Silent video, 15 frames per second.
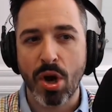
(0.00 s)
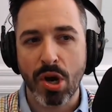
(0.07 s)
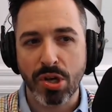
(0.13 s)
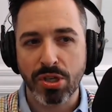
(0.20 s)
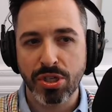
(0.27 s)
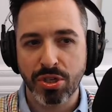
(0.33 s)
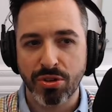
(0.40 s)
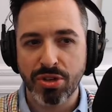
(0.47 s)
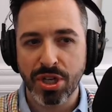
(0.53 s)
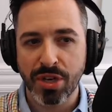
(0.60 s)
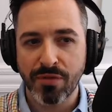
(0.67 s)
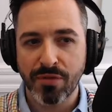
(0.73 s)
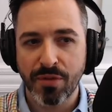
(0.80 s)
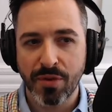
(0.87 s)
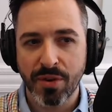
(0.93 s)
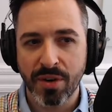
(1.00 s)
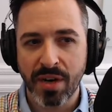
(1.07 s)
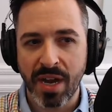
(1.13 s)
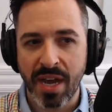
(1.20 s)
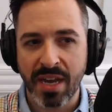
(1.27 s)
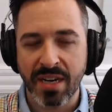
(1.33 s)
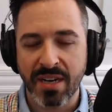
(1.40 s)
are searching for
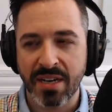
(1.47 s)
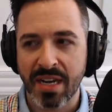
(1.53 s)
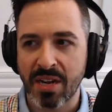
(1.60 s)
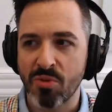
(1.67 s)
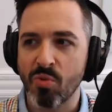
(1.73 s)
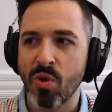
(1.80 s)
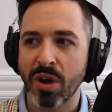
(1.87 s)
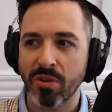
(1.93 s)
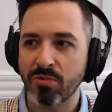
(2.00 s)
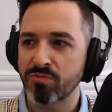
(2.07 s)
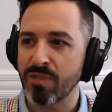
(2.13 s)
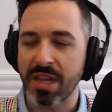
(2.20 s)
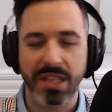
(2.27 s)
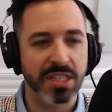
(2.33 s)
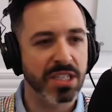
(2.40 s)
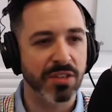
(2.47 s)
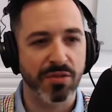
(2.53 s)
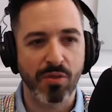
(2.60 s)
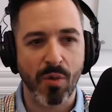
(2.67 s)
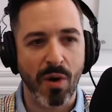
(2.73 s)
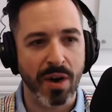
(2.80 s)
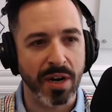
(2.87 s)
and in what
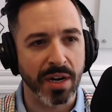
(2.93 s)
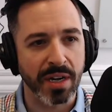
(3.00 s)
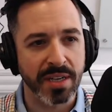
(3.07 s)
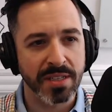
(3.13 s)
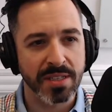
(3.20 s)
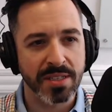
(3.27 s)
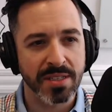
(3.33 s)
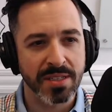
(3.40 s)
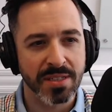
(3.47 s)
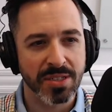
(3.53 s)
relative quantities.